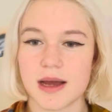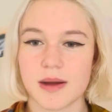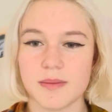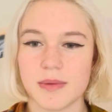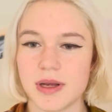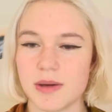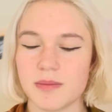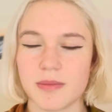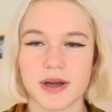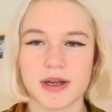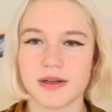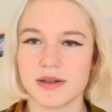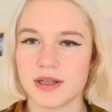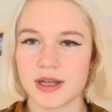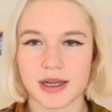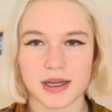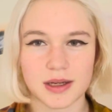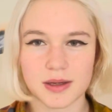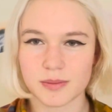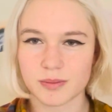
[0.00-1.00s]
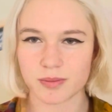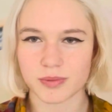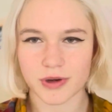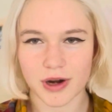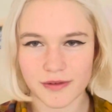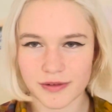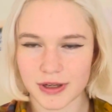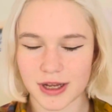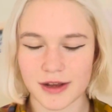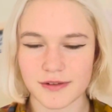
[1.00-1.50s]
in my like
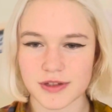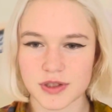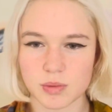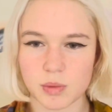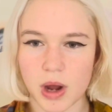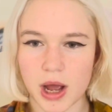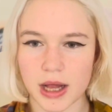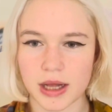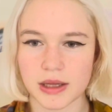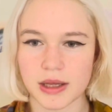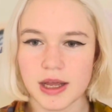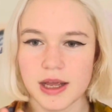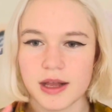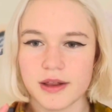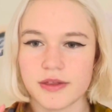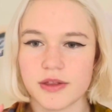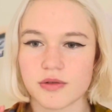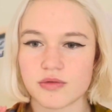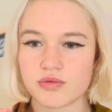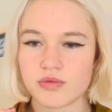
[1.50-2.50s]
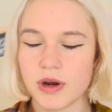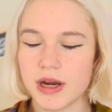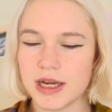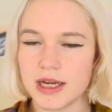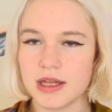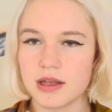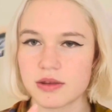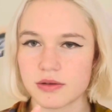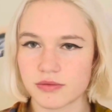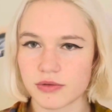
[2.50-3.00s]
private life as well that
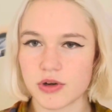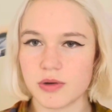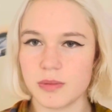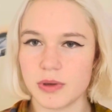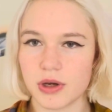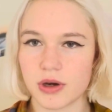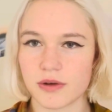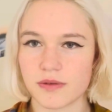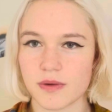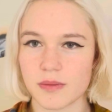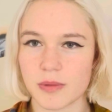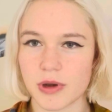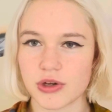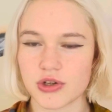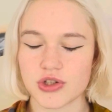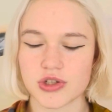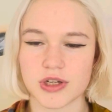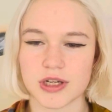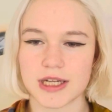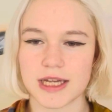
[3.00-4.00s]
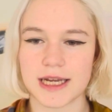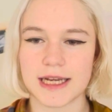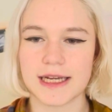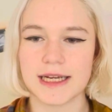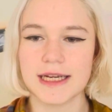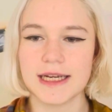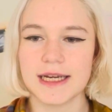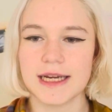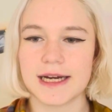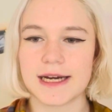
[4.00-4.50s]
really threw me off emotionally,
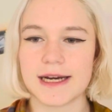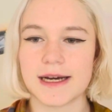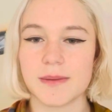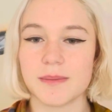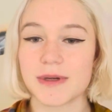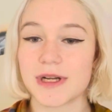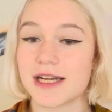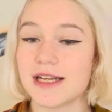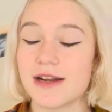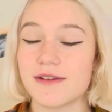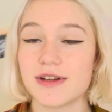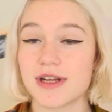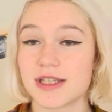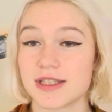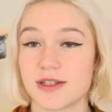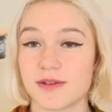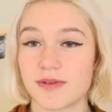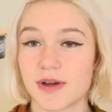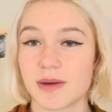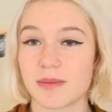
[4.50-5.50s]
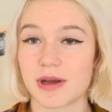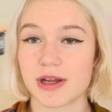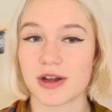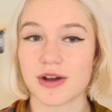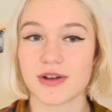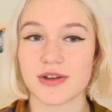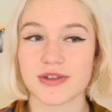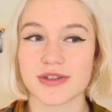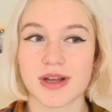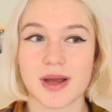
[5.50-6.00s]
but I never let it affect my
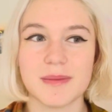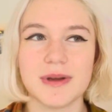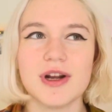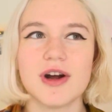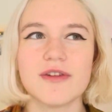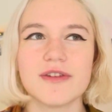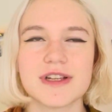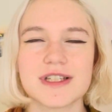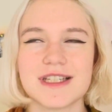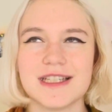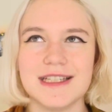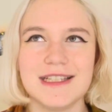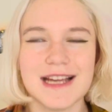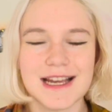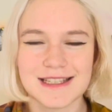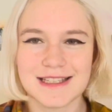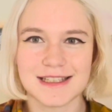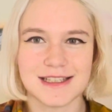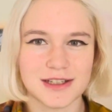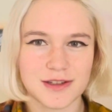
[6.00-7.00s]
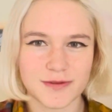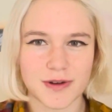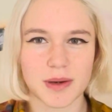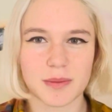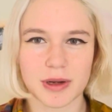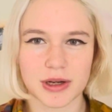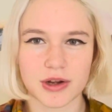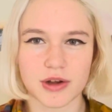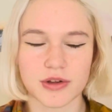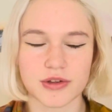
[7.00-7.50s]
goals. I mean, obviously, yes, it did affect
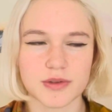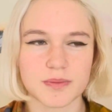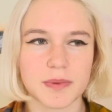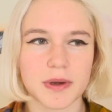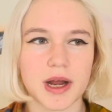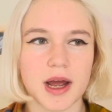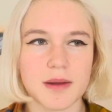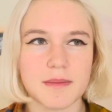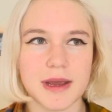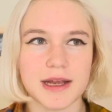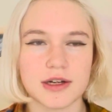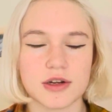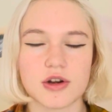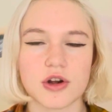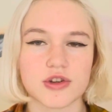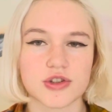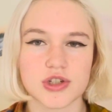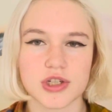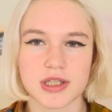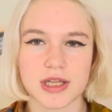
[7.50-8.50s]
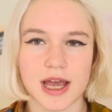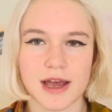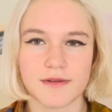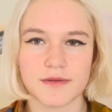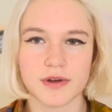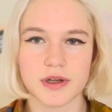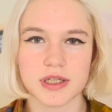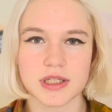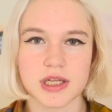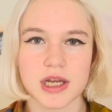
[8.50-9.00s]
my goals, but I made a conscious
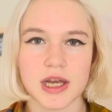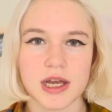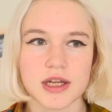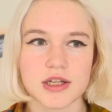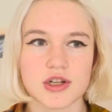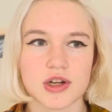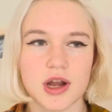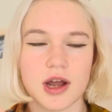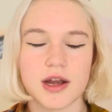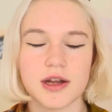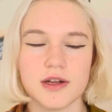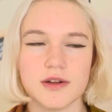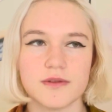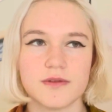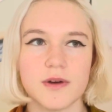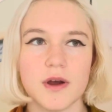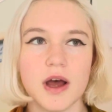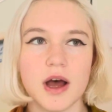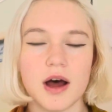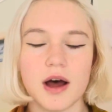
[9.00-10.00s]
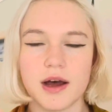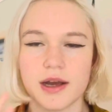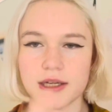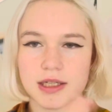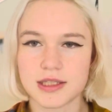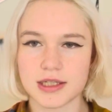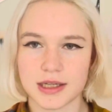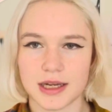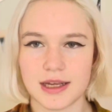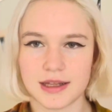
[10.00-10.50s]
effort to kind of
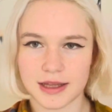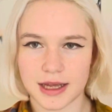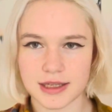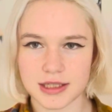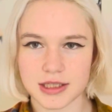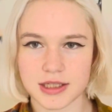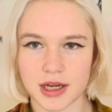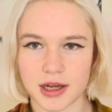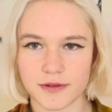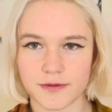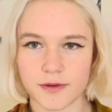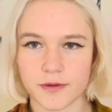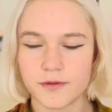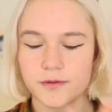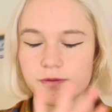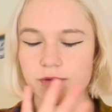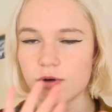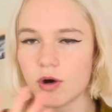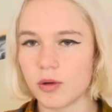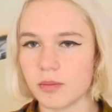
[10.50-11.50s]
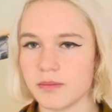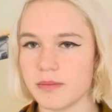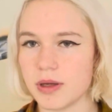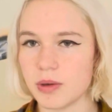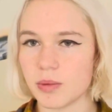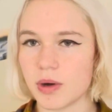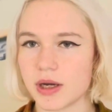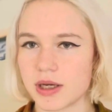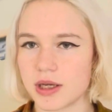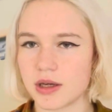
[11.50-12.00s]
isolate that stuff from me
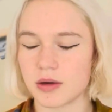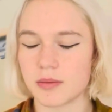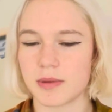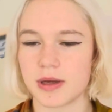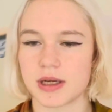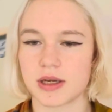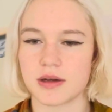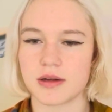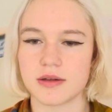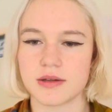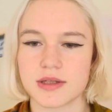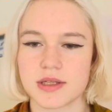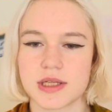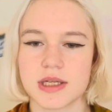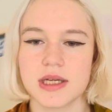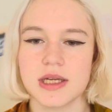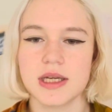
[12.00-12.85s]
working on my goals.